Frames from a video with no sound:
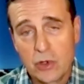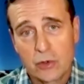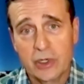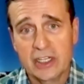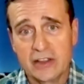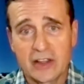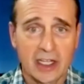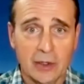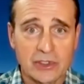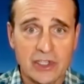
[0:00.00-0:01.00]
We didn't think
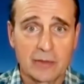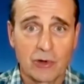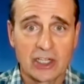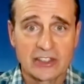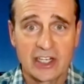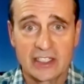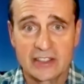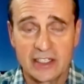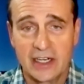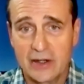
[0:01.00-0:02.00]
it was
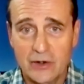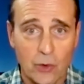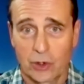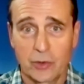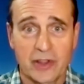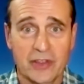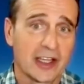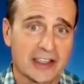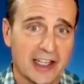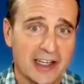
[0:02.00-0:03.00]
unprecedented, nor do we
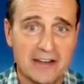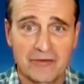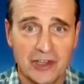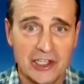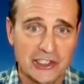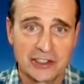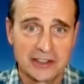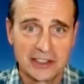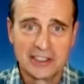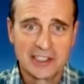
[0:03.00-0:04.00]
think that inflation
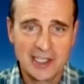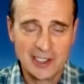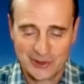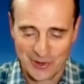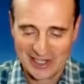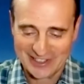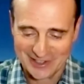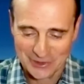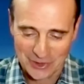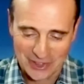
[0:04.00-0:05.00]
is
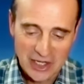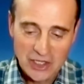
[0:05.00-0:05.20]
transitory.